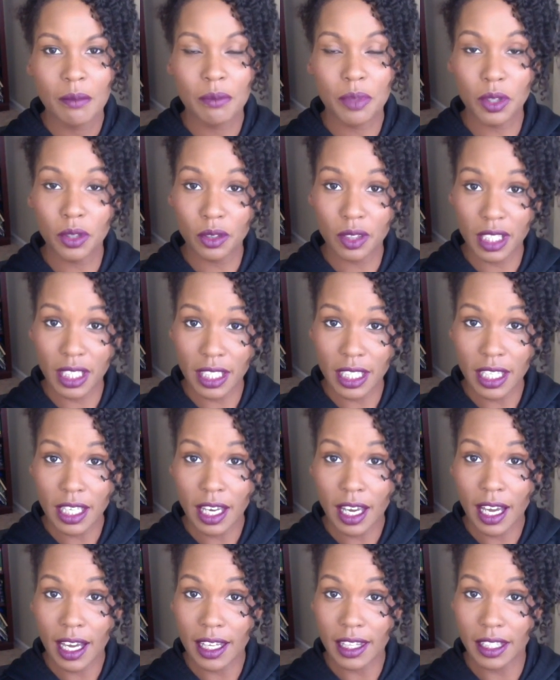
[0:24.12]

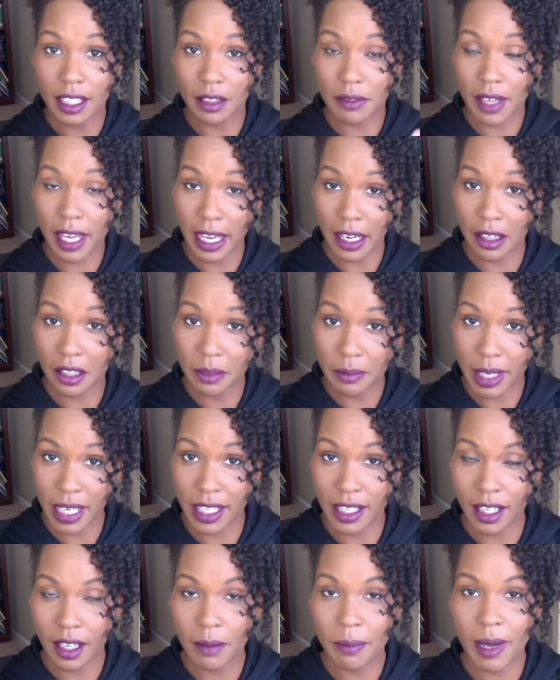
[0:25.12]
beauty. I love hair and
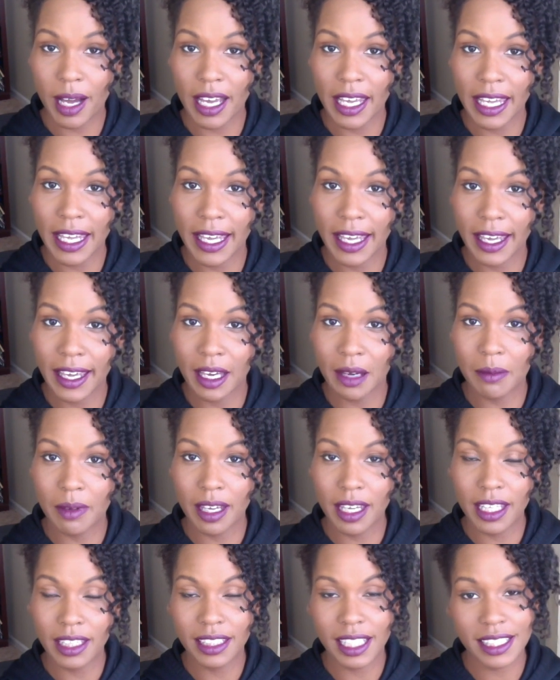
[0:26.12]
makeup. I am
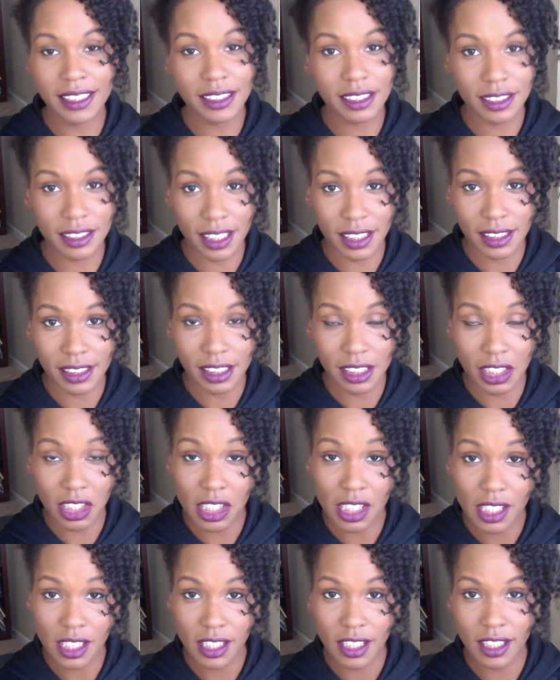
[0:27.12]
a licensed
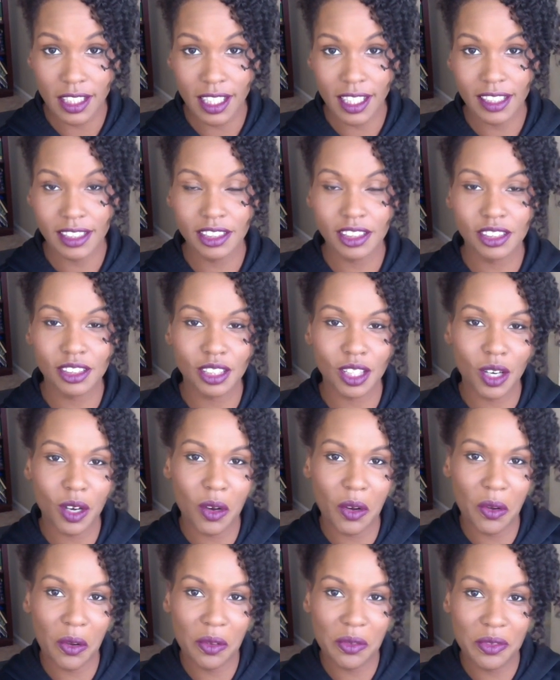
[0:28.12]
esthetician, and
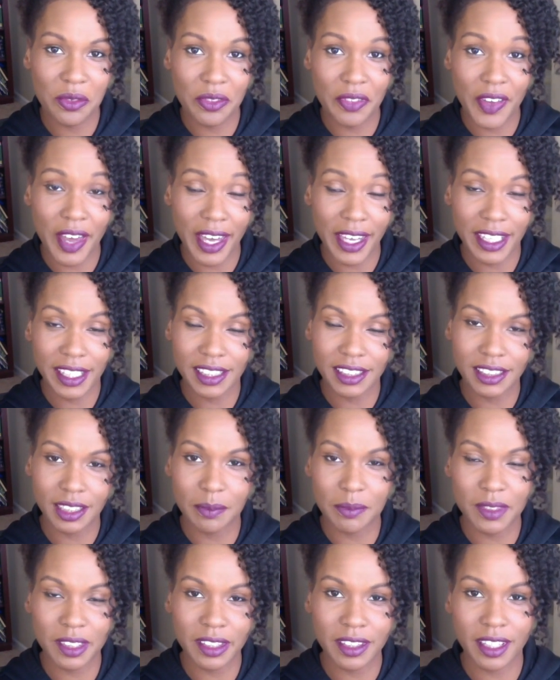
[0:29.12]
so that is
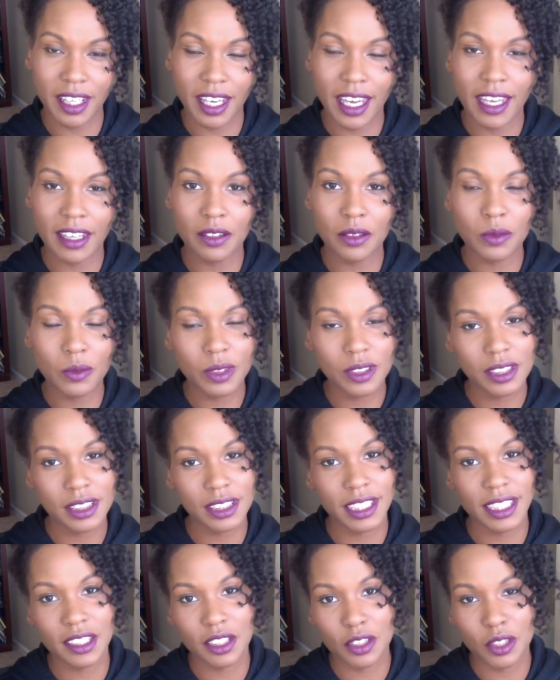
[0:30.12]
something that you will
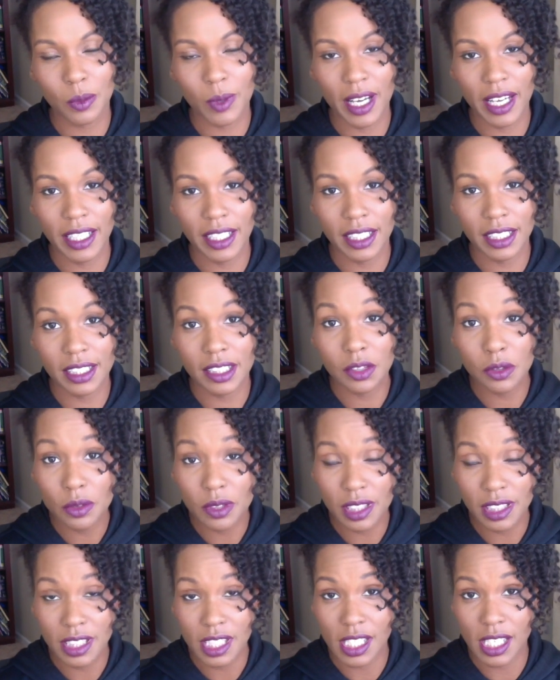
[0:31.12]
see intertwined into
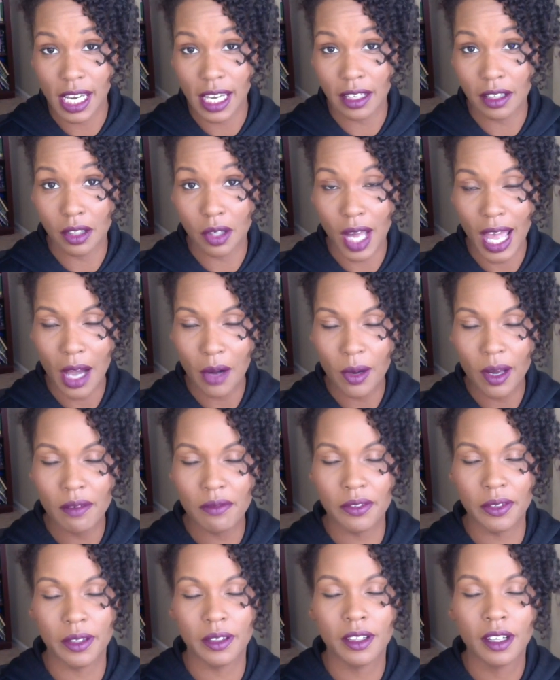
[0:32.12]
this channel.
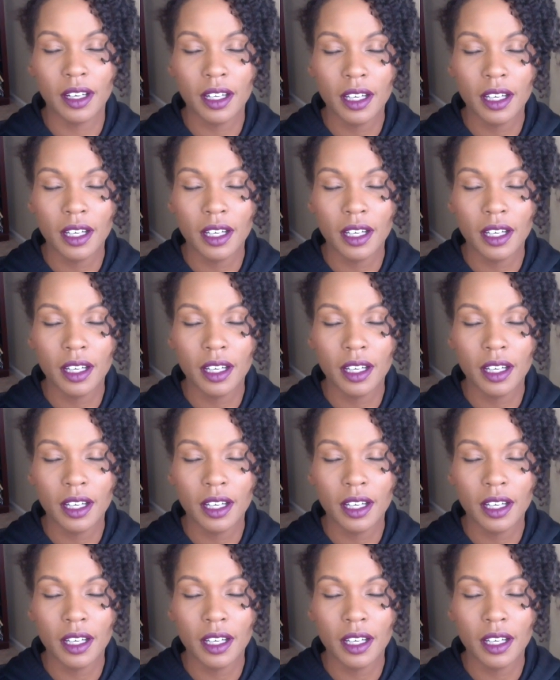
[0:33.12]
However,